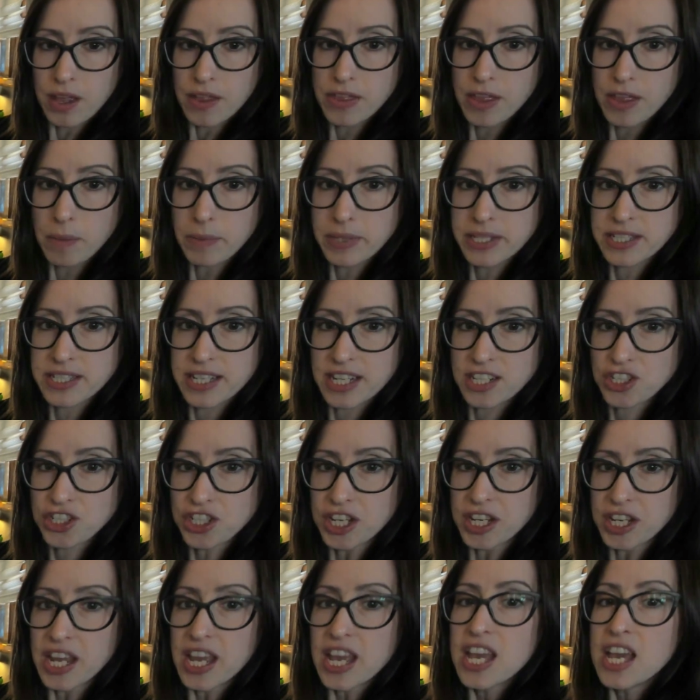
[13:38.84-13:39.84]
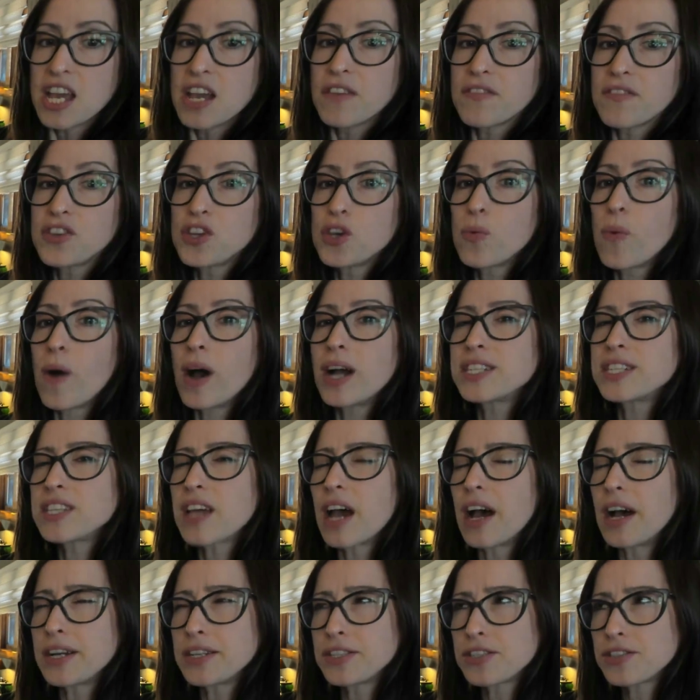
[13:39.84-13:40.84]
Thumb extension. You want
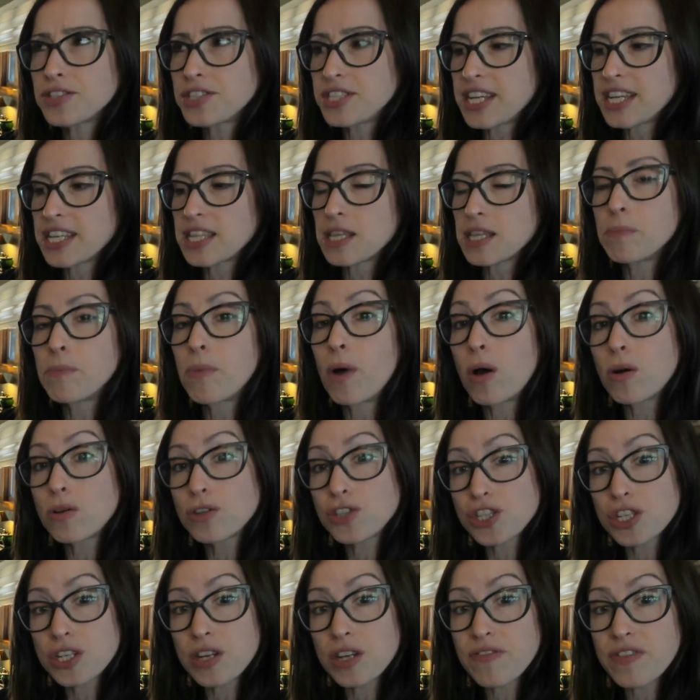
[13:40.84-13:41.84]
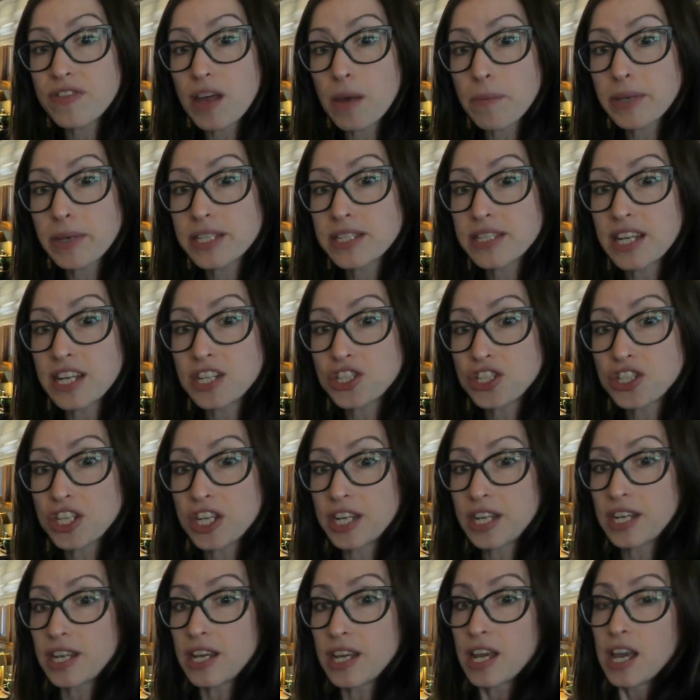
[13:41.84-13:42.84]
to understand the motion of thumb
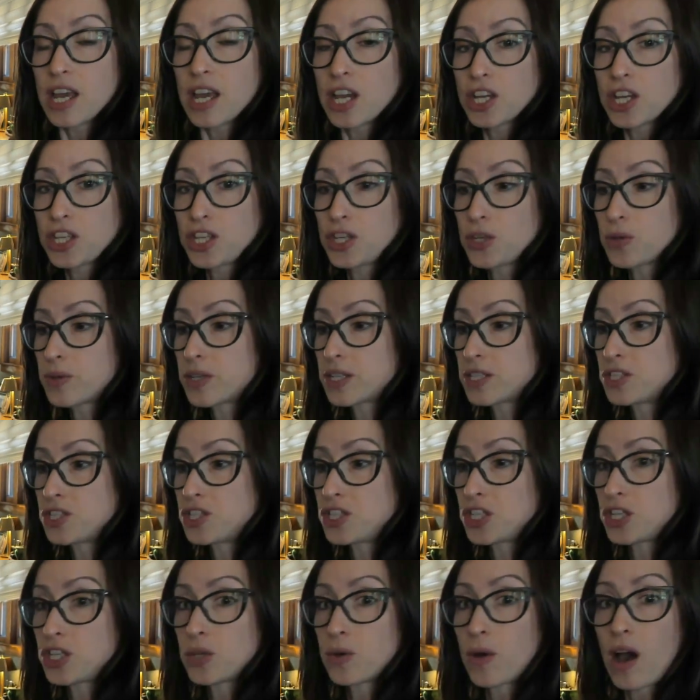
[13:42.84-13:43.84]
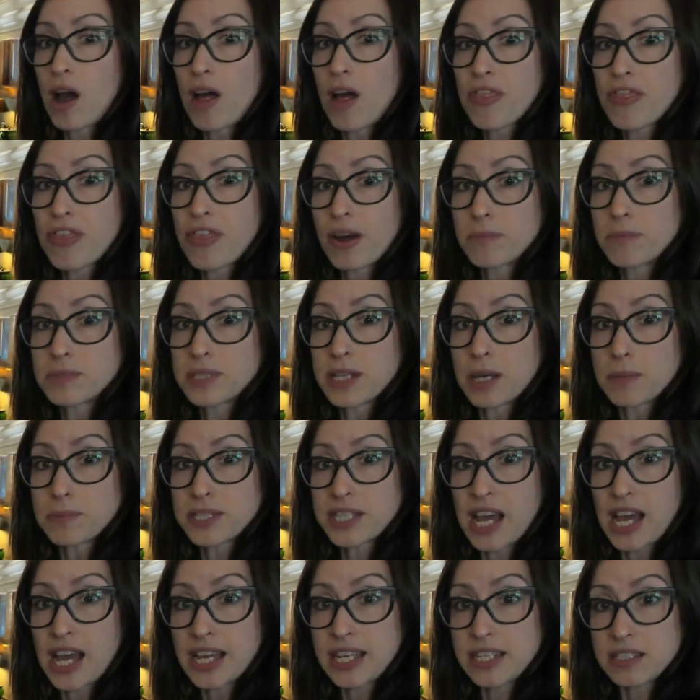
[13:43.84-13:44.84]
extension, you can do a thumbs up
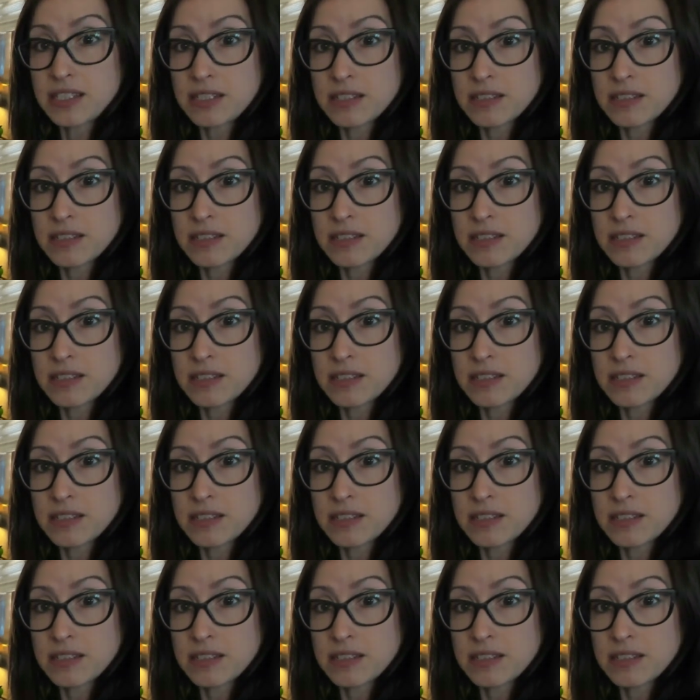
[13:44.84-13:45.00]
sign.